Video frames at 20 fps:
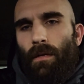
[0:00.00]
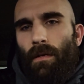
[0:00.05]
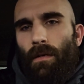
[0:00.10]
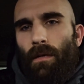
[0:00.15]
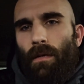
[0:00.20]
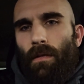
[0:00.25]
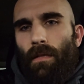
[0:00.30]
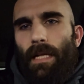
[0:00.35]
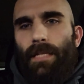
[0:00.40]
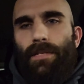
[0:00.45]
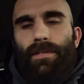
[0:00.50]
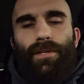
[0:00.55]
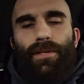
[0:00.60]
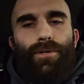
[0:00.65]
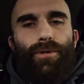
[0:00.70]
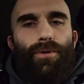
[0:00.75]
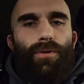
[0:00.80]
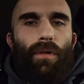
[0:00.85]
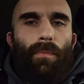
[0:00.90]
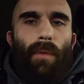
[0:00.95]
That's the
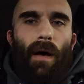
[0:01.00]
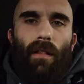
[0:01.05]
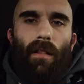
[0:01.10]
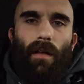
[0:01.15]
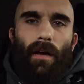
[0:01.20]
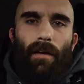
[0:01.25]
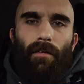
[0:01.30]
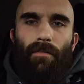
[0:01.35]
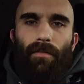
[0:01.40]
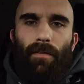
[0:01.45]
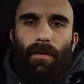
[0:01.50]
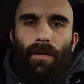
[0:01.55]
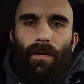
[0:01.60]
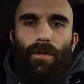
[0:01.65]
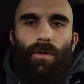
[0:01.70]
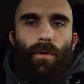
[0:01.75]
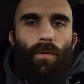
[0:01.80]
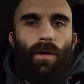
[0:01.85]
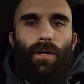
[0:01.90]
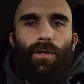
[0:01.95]
truth about life. You
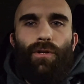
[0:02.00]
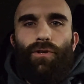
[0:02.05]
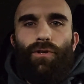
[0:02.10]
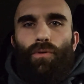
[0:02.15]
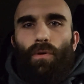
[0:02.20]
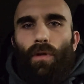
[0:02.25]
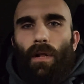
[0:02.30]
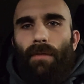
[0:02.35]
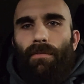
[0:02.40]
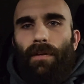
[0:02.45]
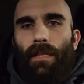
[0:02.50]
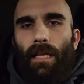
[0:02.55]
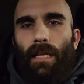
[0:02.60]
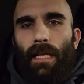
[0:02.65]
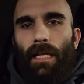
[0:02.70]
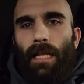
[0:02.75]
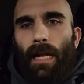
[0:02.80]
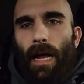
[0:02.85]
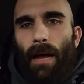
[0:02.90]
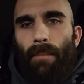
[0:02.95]
don't control everything
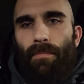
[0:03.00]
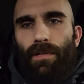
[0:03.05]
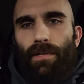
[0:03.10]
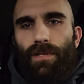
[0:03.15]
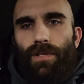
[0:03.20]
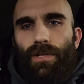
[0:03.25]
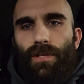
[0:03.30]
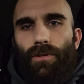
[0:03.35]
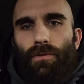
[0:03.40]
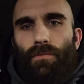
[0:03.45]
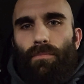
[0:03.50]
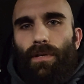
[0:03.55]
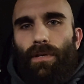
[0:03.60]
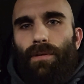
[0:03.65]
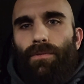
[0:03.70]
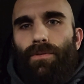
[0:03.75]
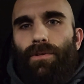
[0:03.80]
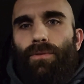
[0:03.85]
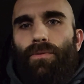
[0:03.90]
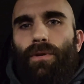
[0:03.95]
that happens to you, but
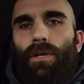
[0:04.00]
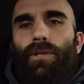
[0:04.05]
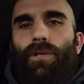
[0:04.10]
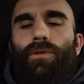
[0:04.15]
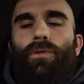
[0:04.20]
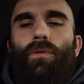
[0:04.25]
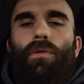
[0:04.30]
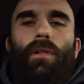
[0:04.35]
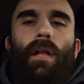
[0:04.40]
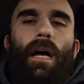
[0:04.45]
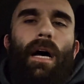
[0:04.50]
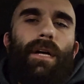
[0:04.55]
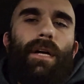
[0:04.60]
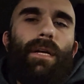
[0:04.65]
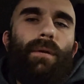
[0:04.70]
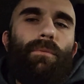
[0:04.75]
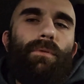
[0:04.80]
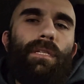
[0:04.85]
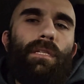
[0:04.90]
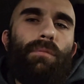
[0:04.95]
you do control how
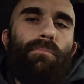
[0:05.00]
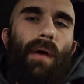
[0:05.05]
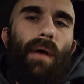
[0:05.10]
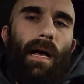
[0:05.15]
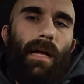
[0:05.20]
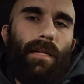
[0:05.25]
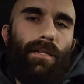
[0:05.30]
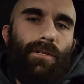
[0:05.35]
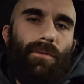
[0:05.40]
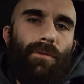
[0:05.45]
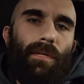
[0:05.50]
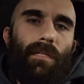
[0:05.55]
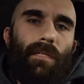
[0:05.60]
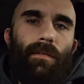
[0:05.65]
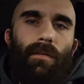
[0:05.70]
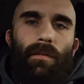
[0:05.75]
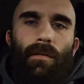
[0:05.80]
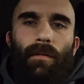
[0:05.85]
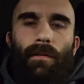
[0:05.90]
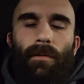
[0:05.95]
you respond to it.
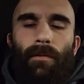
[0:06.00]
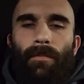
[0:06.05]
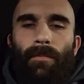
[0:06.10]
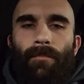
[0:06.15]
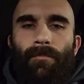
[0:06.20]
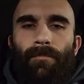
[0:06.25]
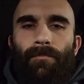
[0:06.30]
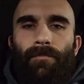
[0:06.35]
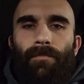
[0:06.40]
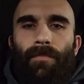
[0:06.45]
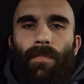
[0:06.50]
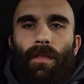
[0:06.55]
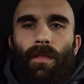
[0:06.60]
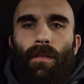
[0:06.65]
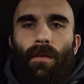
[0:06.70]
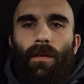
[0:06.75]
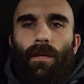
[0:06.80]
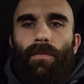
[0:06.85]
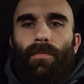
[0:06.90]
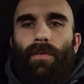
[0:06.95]

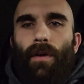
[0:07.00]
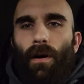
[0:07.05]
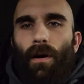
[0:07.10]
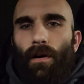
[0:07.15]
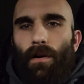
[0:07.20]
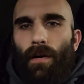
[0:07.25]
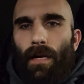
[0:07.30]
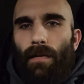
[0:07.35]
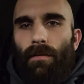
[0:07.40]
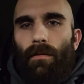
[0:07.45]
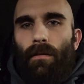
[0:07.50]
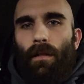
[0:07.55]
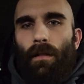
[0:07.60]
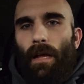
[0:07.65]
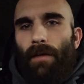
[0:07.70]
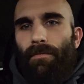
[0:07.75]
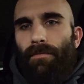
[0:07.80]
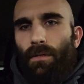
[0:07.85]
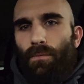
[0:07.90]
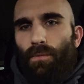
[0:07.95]
You've heard it,
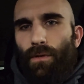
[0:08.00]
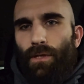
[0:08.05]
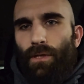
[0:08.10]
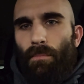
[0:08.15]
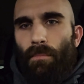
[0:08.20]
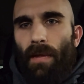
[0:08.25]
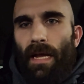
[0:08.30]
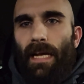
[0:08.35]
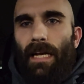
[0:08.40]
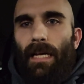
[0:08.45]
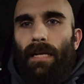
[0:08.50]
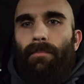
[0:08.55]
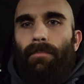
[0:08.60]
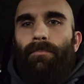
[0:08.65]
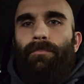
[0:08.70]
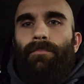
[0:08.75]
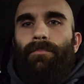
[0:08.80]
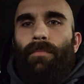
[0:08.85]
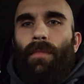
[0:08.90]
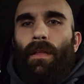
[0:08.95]
life is what you make it,
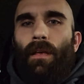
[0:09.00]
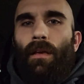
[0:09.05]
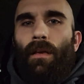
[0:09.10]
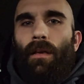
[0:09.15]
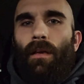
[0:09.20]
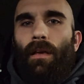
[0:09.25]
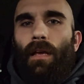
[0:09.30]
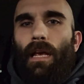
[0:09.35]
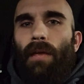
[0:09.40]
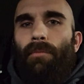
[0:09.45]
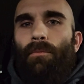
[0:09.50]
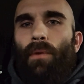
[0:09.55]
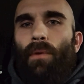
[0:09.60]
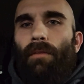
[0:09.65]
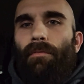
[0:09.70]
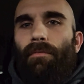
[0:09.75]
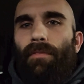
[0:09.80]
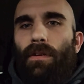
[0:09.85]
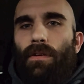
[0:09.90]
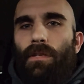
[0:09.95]
even when
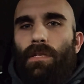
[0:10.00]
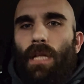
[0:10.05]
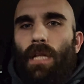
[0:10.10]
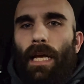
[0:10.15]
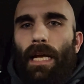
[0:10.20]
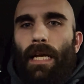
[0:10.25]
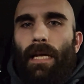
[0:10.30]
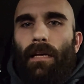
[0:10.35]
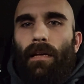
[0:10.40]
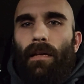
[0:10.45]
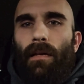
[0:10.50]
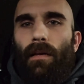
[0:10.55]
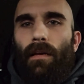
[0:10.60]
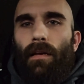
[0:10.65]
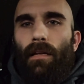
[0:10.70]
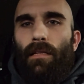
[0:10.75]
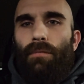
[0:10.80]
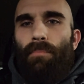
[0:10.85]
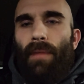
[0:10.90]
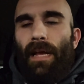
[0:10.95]
it feels like
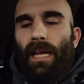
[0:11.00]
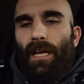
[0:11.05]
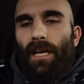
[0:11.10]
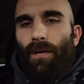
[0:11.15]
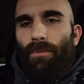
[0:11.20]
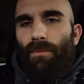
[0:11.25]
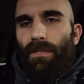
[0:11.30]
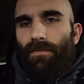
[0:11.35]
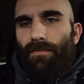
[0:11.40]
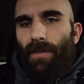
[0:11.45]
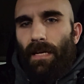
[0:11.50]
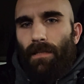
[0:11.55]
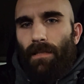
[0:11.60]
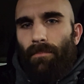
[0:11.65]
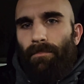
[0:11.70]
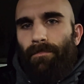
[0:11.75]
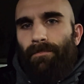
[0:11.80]
it's making you its victim.